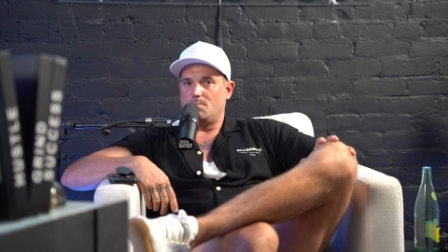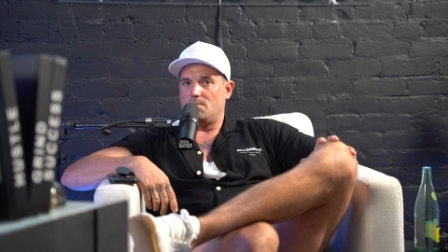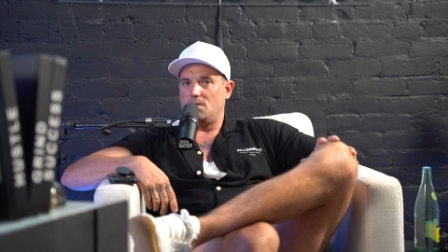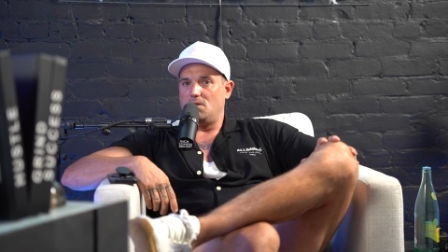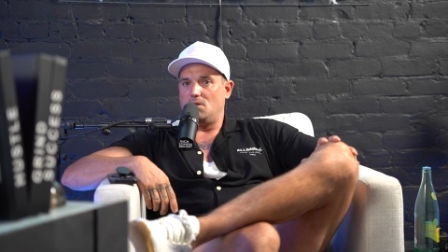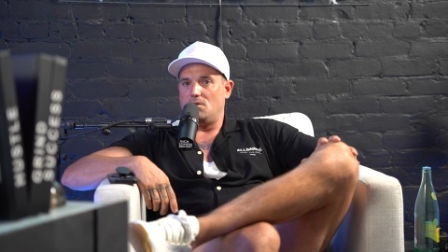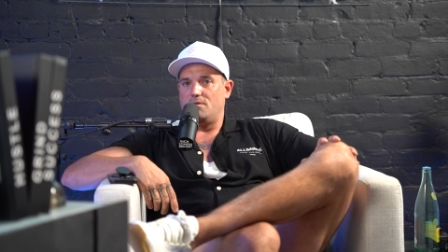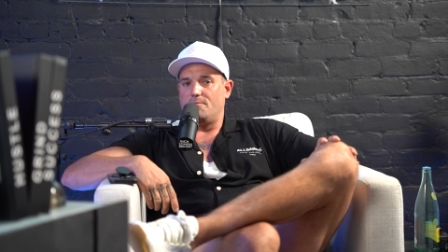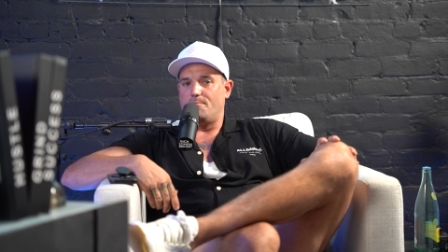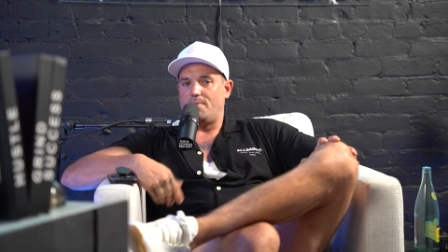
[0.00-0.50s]

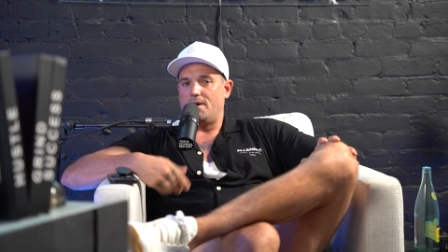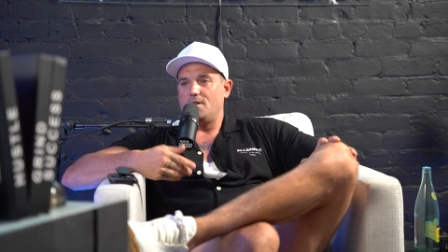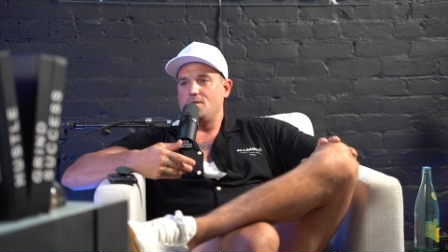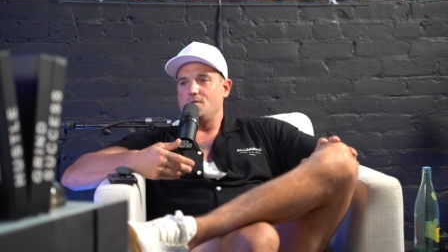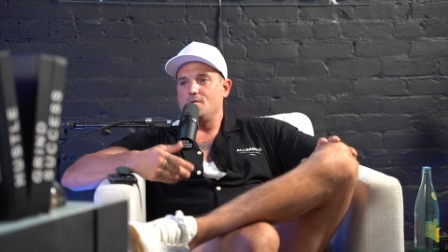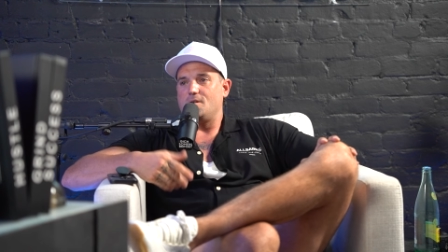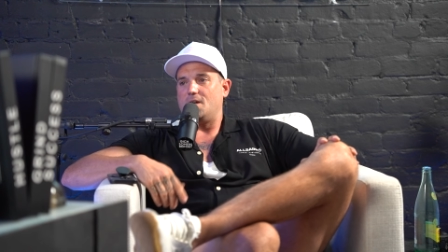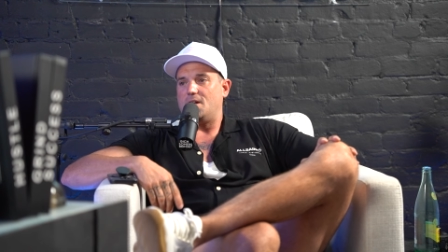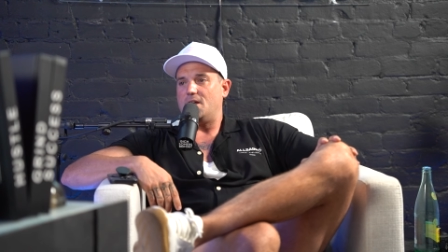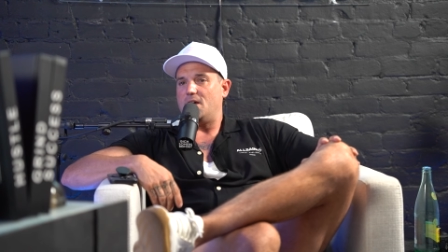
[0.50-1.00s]
you know, the better
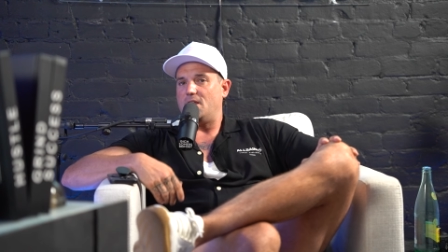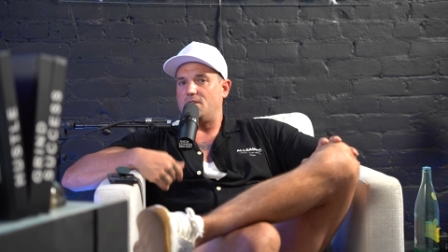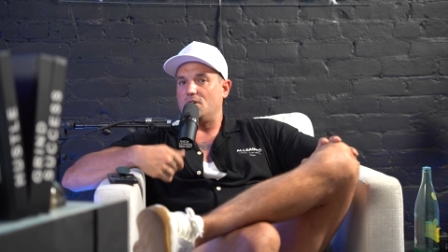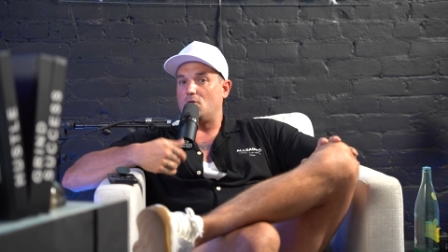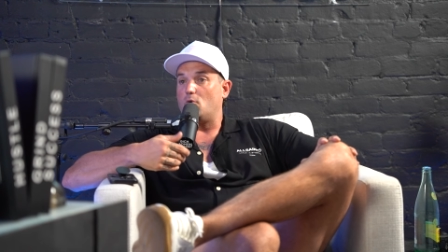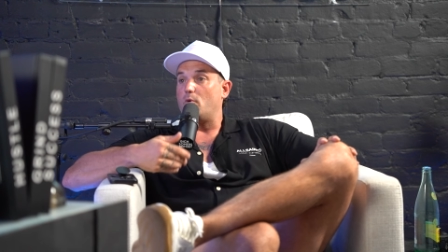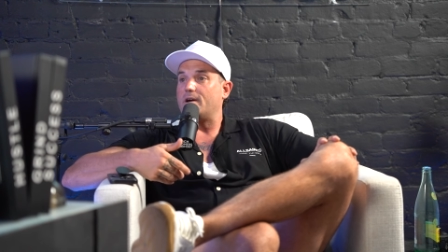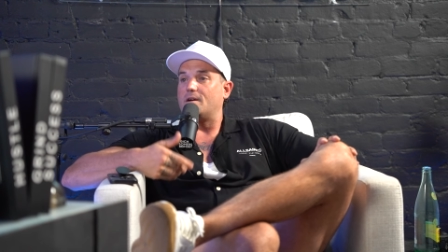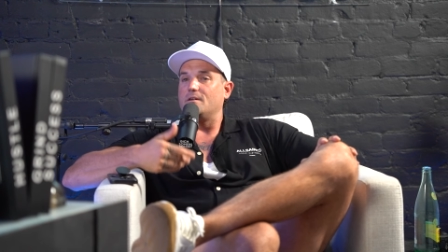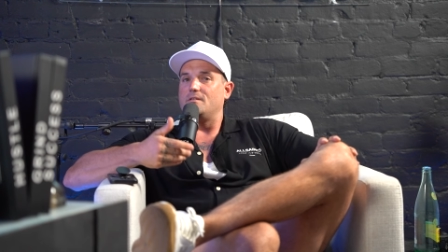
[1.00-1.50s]
you get at it, the
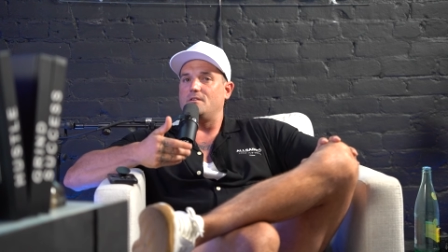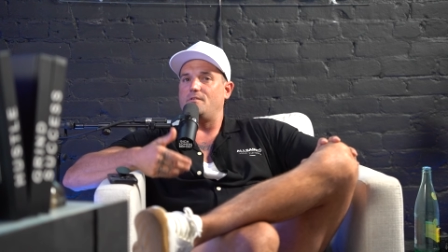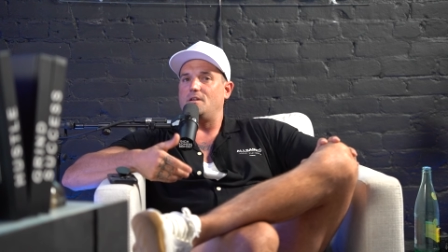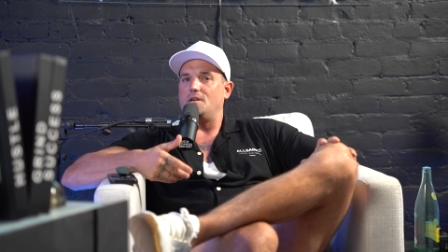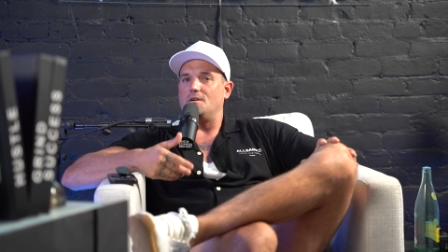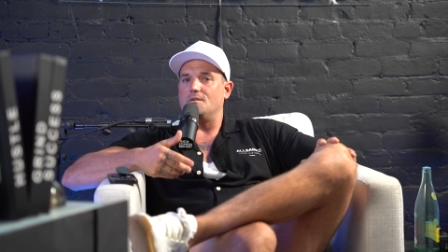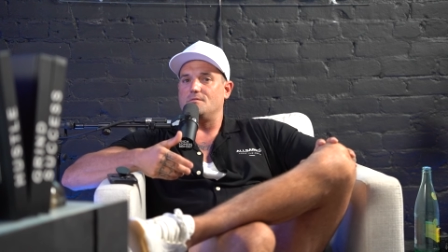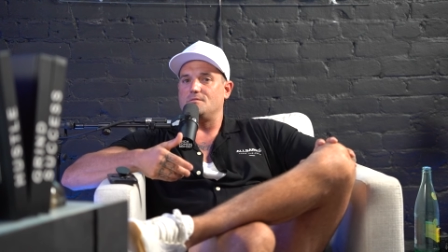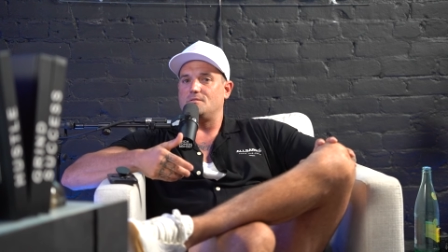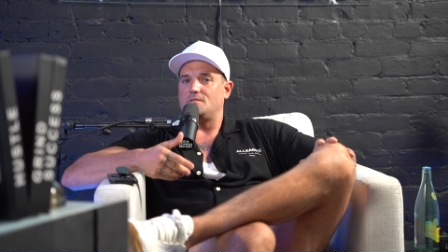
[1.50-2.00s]
quicker the
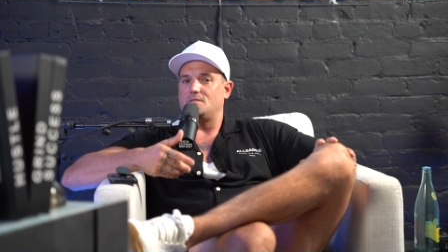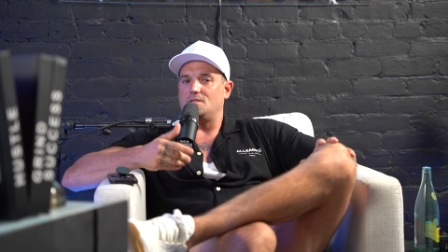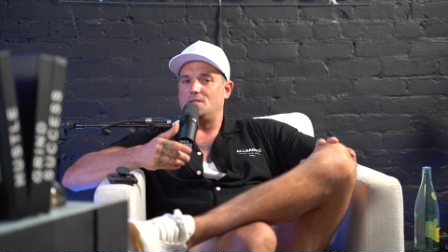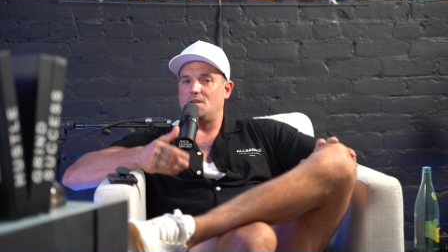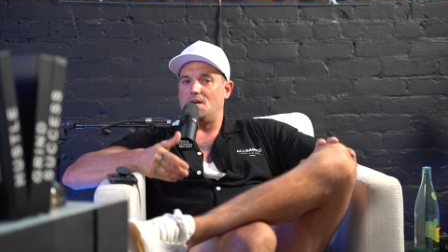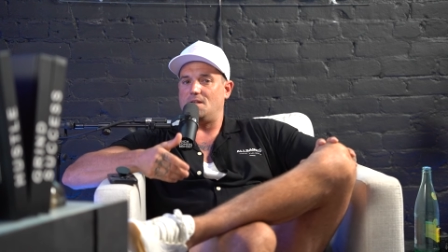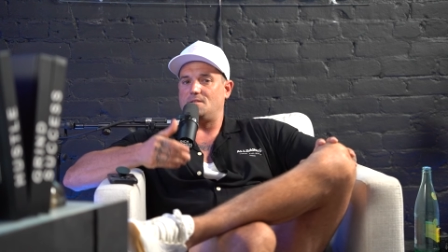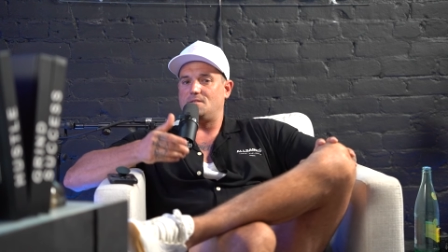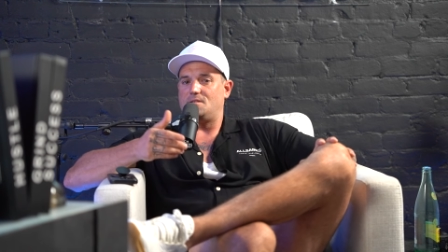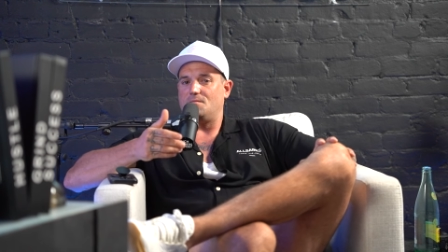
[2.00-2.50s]
videos
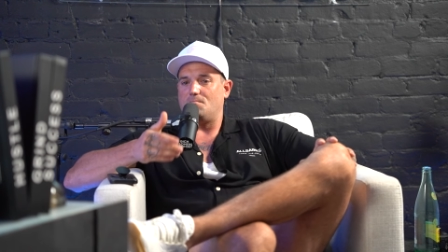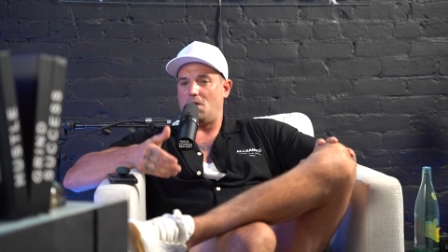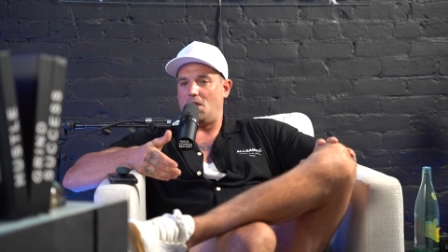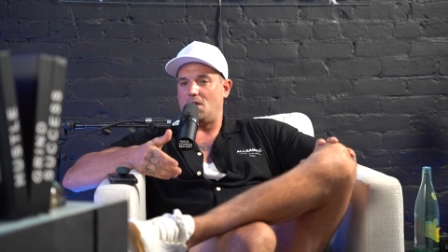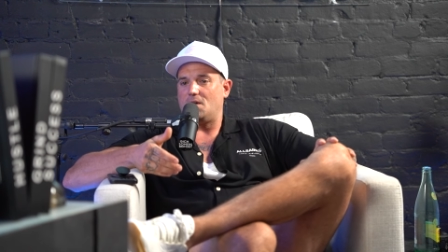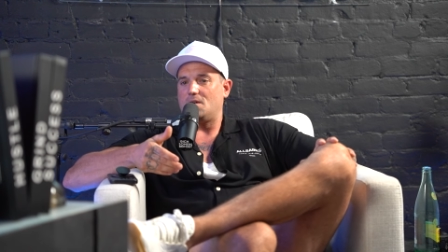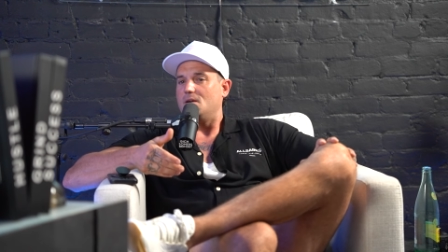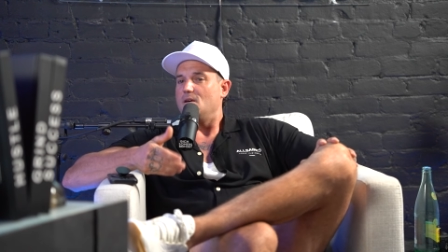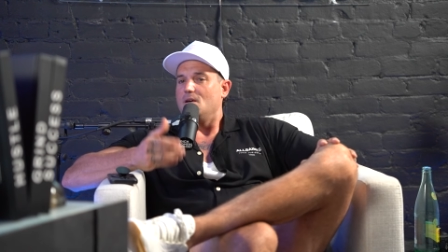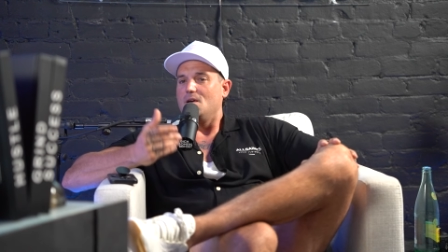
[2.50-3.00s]
get to
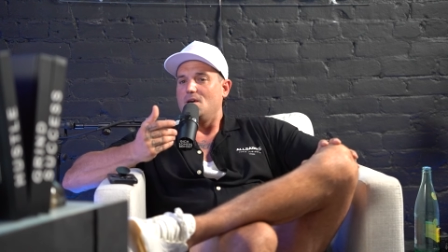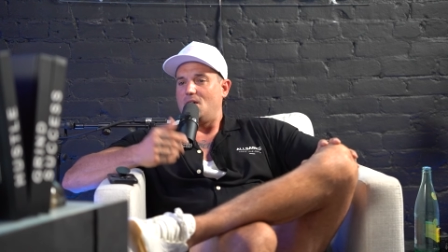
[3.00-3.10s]
make.